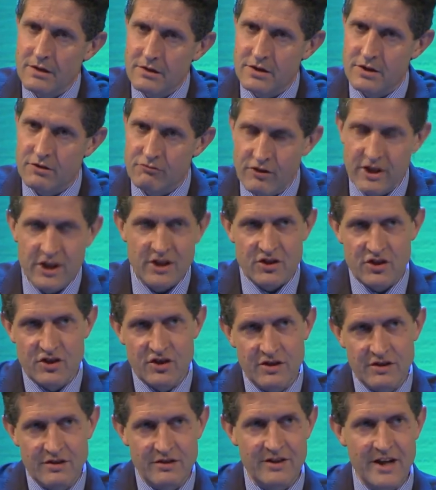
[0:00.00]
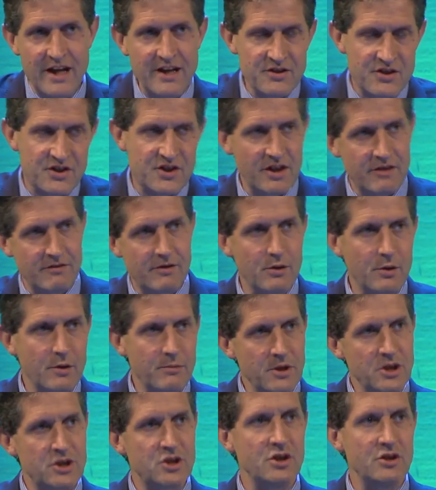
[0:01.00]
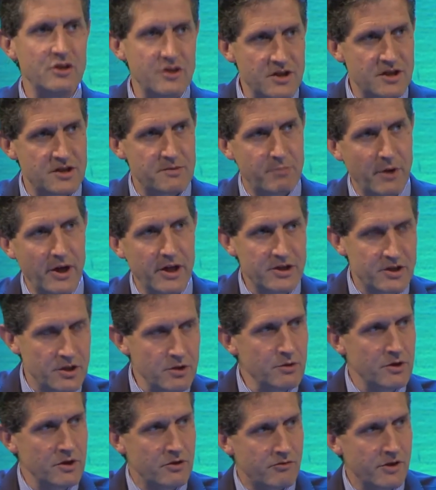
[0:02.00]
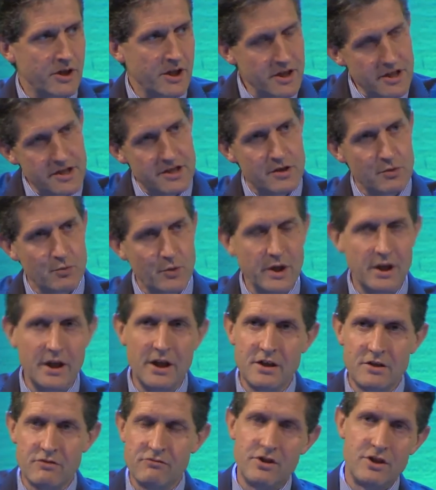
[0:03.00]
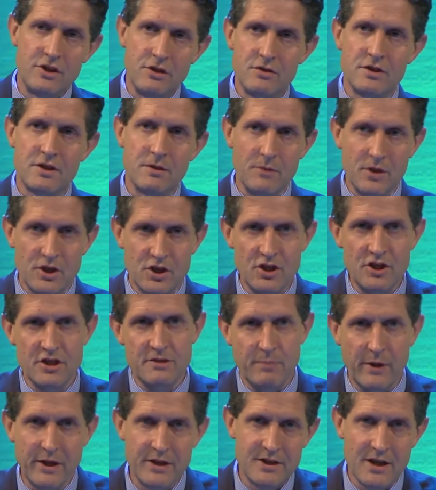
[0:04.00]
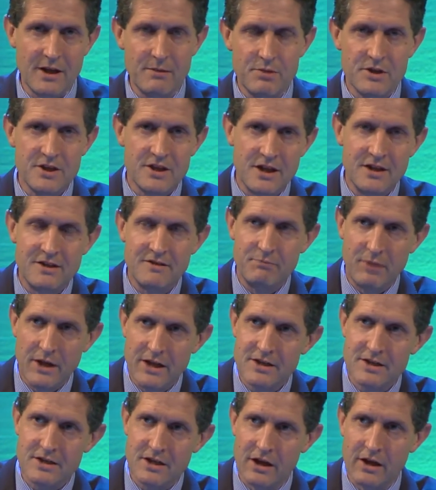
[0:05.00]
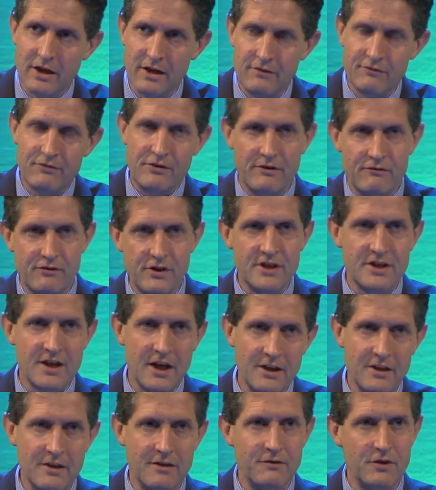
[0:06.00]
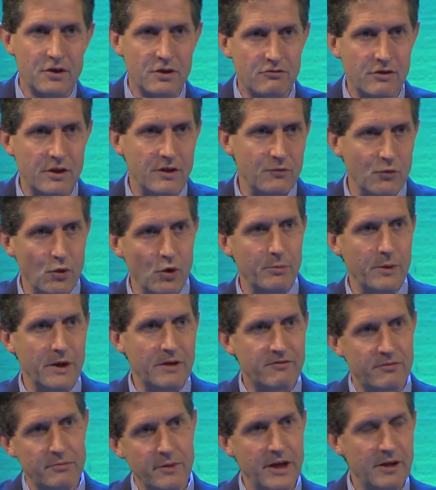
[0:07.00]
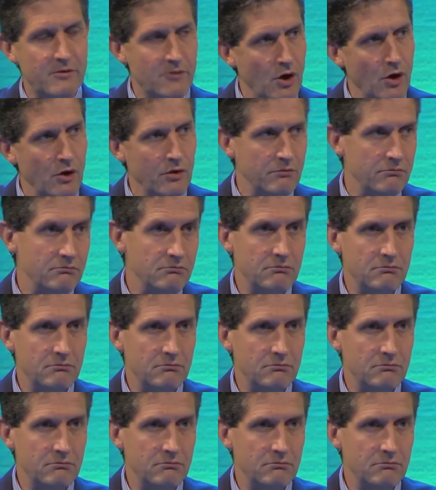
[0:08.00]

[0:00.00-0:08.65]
To reach net zero emissions by 2 degrees, we need to reduce emissions by 10% of baseline for every tenth of a degree of warming from here on.